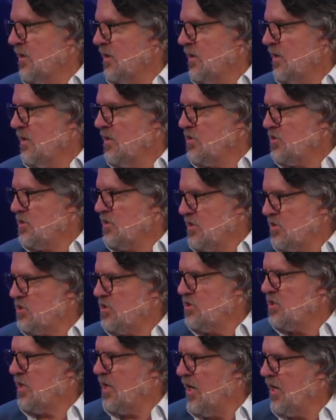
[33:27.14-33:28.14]
This, this
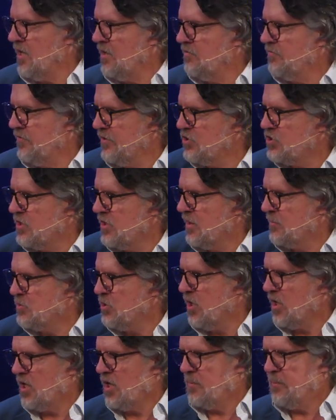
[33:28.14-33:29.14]
is the kind of vision I'm
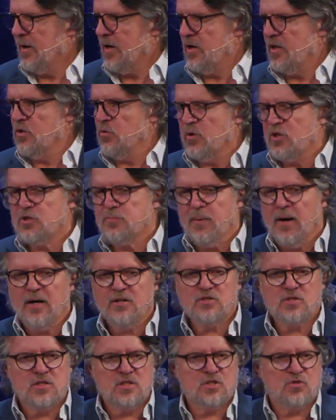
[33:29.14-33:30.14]
talking about, and the
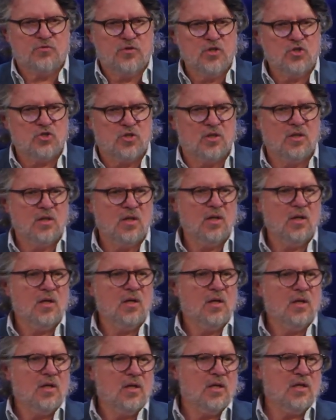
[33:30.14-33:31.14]
response to this vision
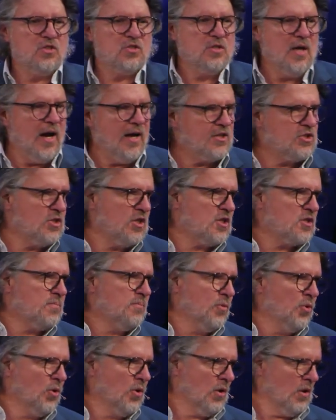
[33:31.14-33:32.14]
is not just
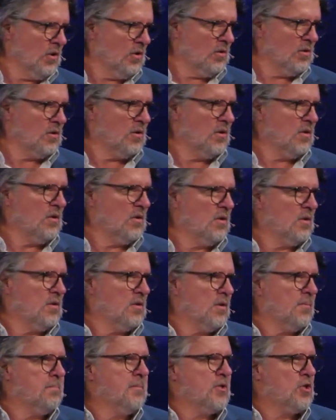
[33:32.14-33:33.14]
more
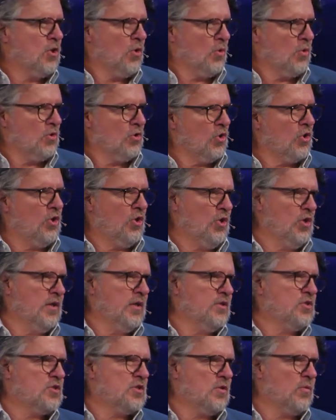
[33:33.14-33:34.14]
material
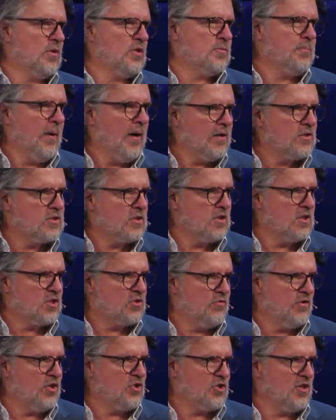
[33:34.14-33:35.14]
goods, the response to this
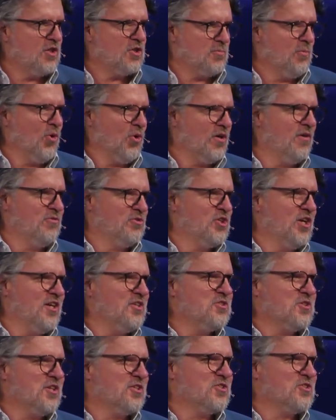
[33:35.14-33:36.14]
vision is more of
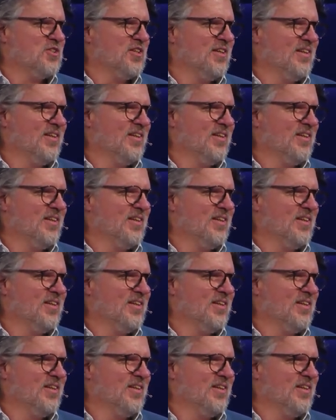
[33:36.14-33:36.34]
Jesus.